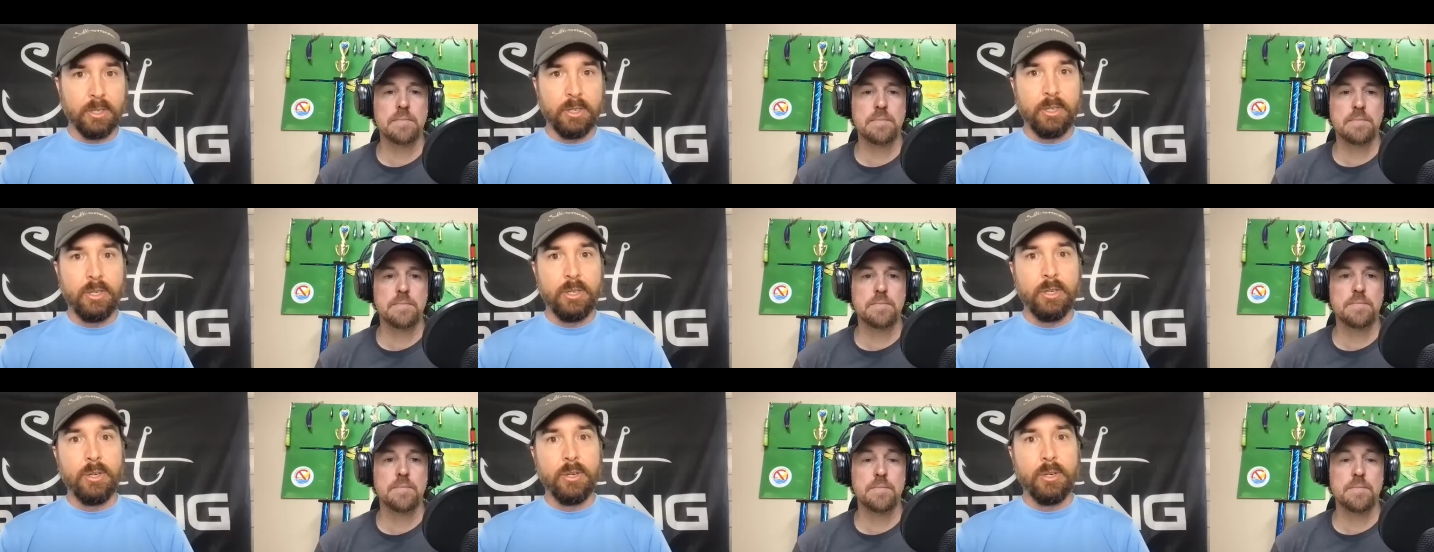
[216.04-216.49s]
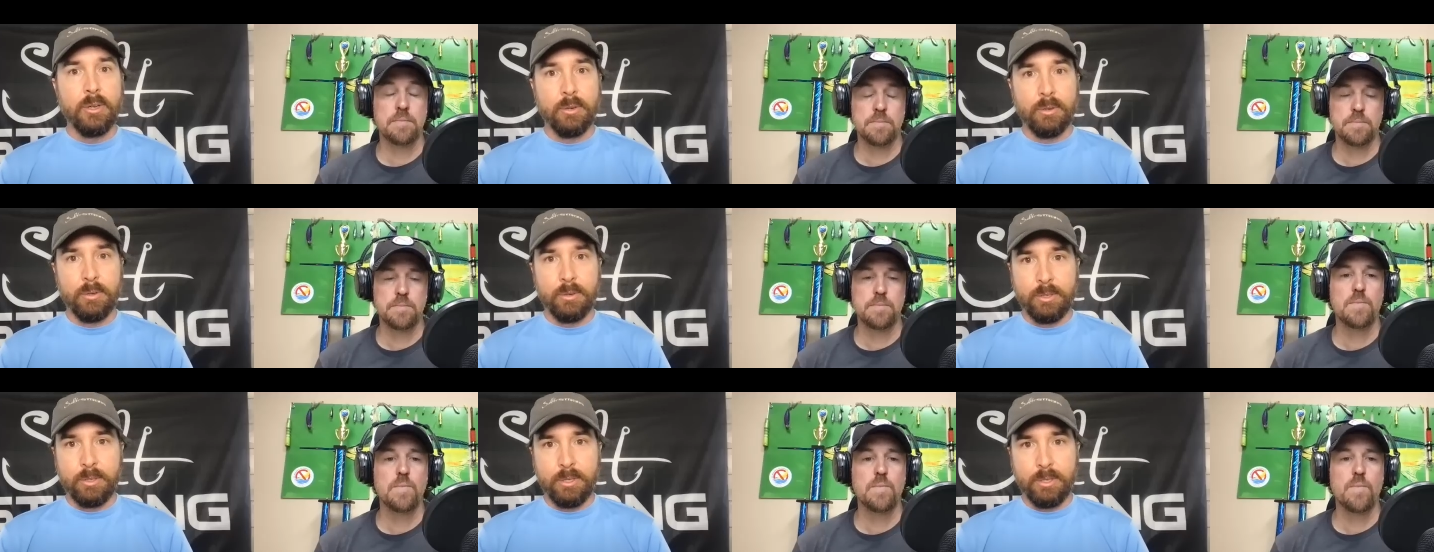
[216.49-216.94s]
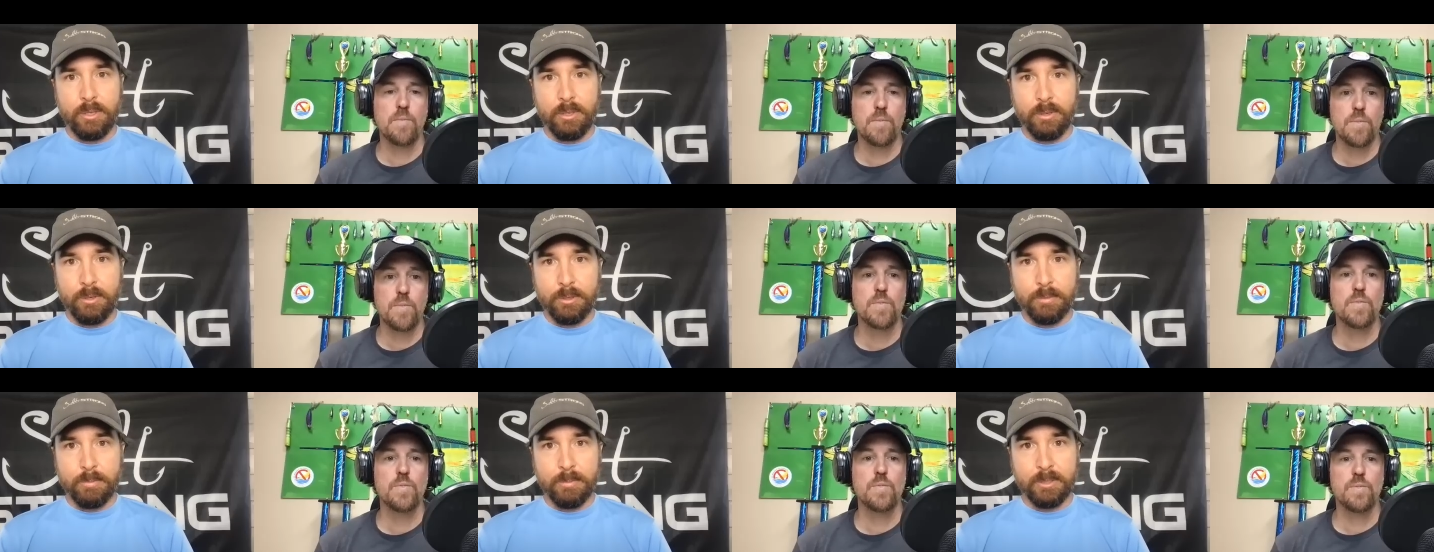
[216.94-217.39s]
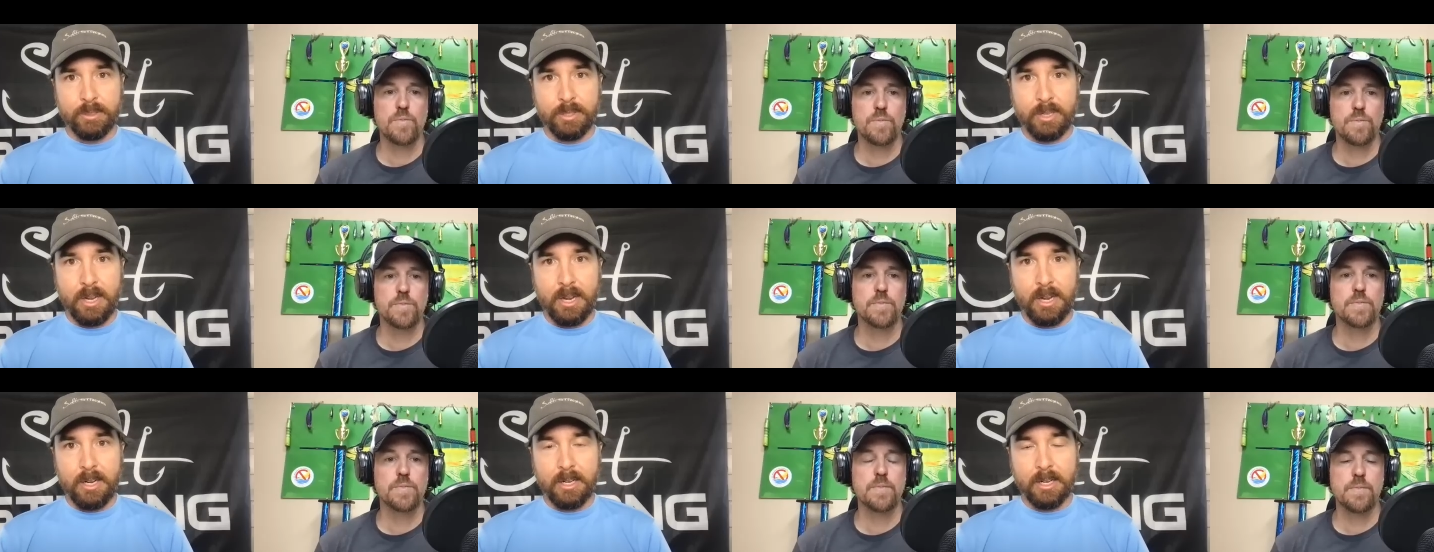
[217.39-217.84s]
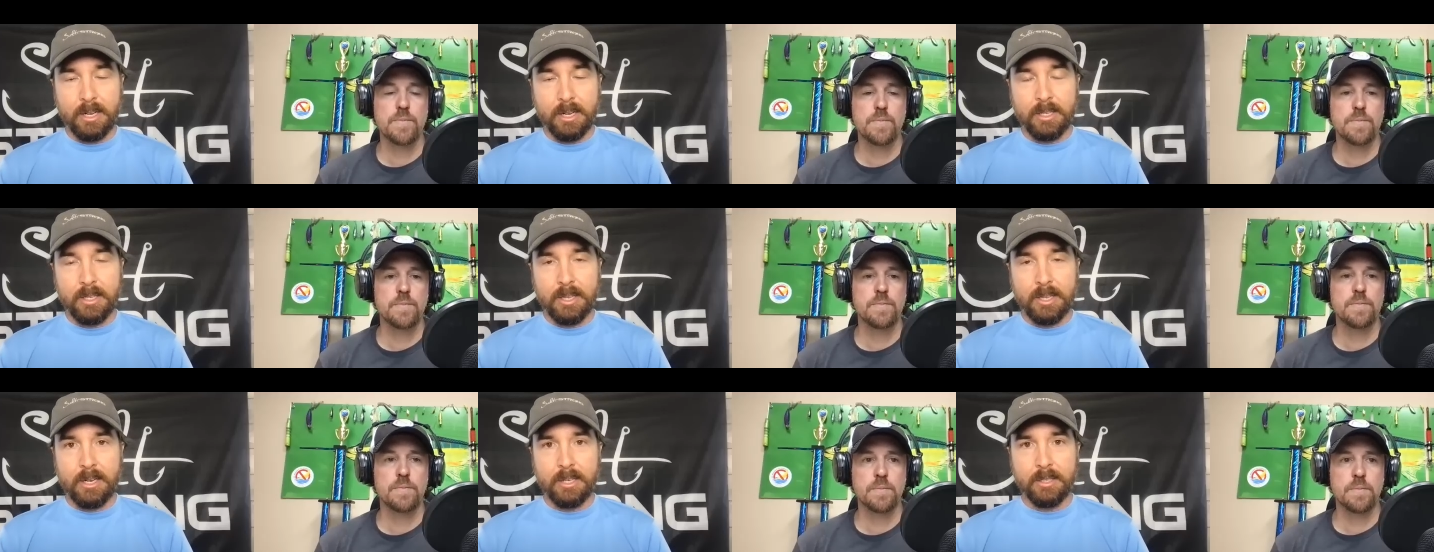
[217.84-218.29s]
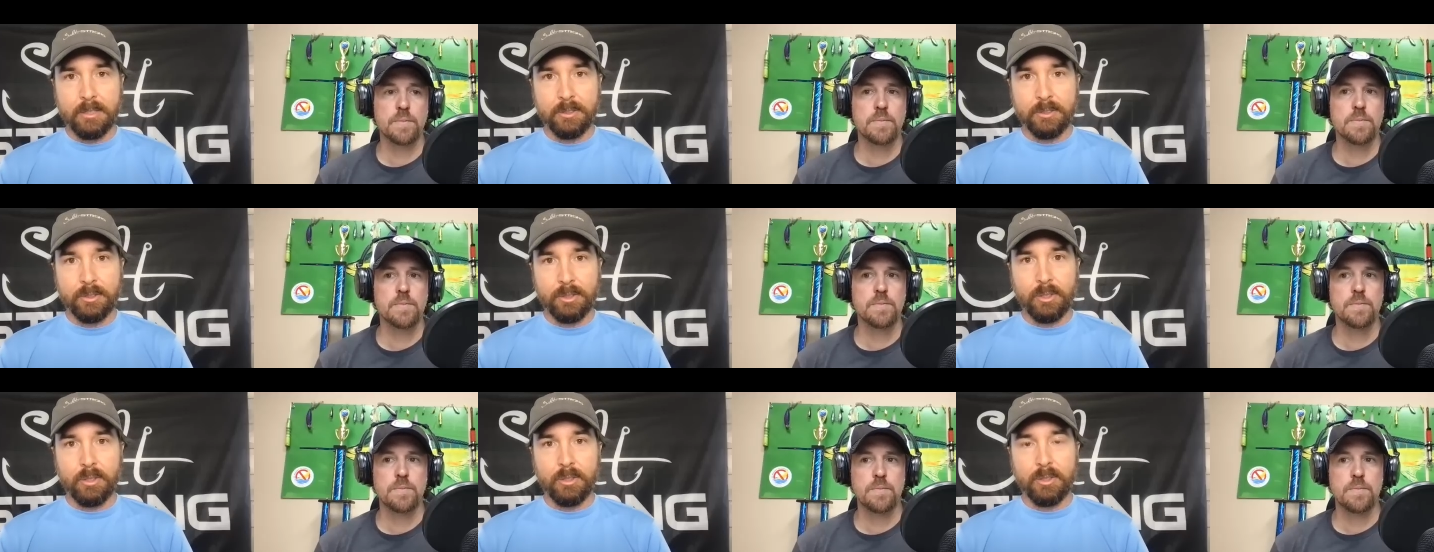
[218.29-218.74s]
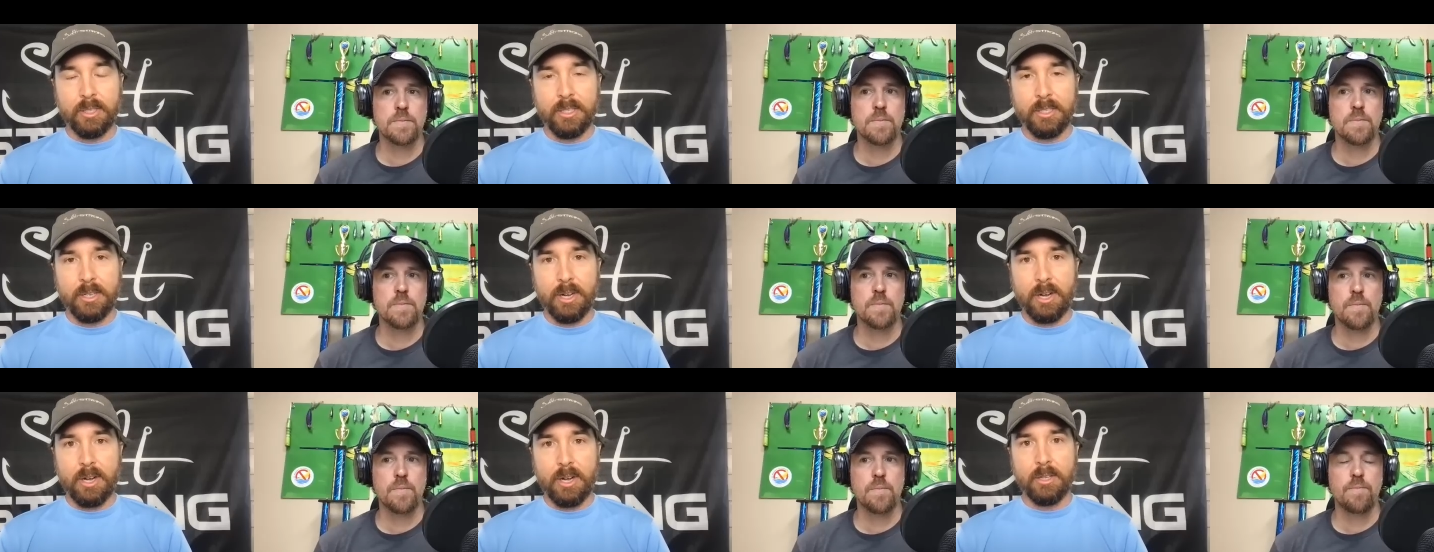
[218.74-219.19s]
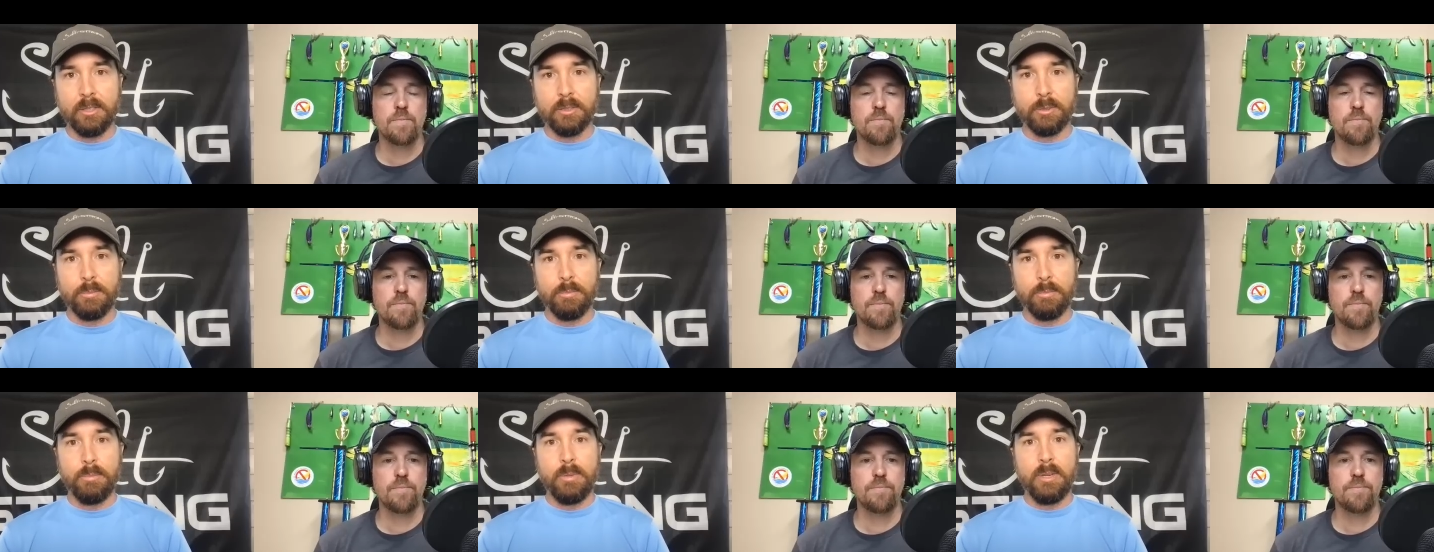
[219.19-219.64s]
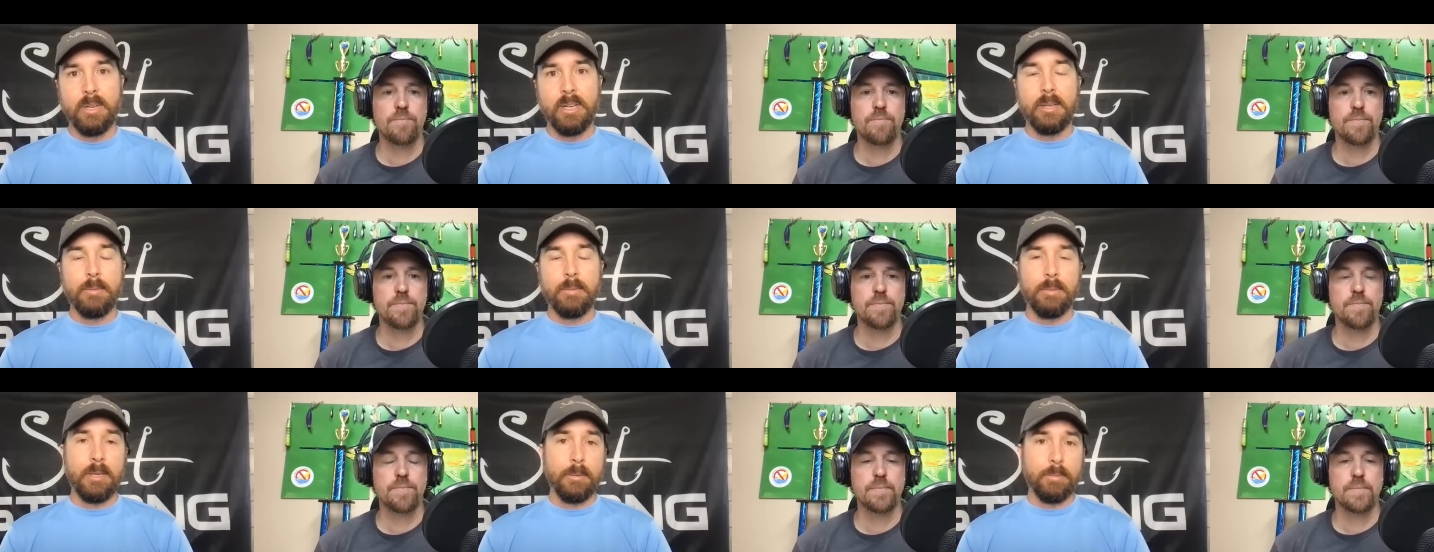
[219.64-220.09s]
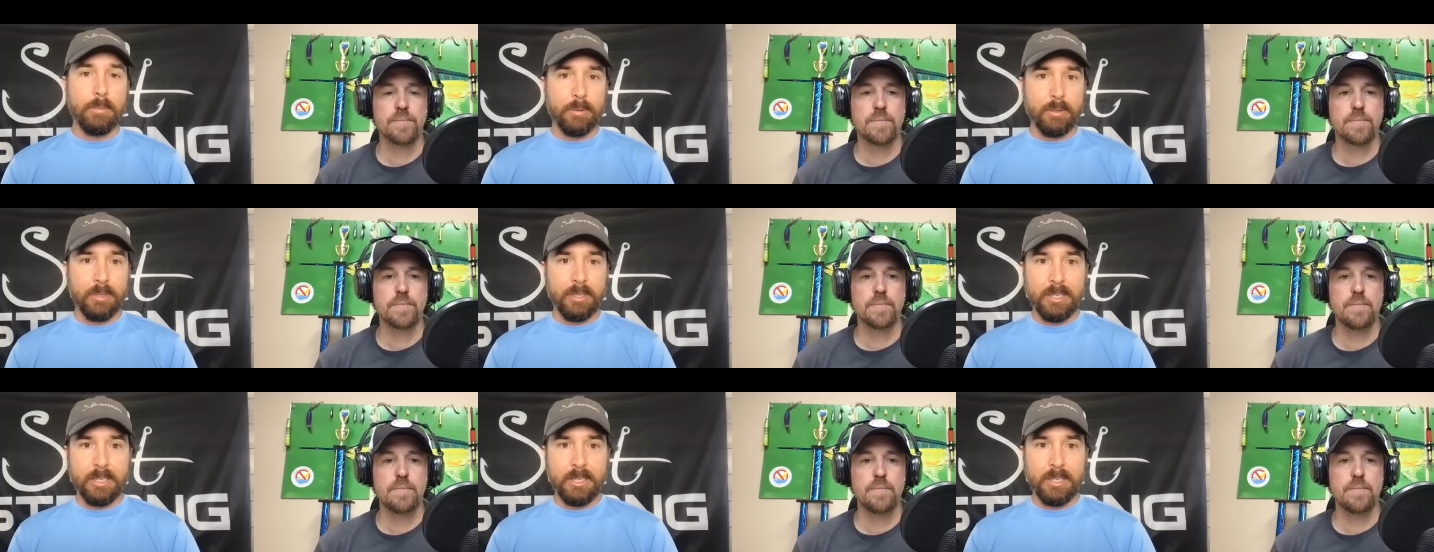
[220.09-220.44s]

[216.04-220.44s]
Speaker 1: huge huge mistake, and that has certainly caused many people to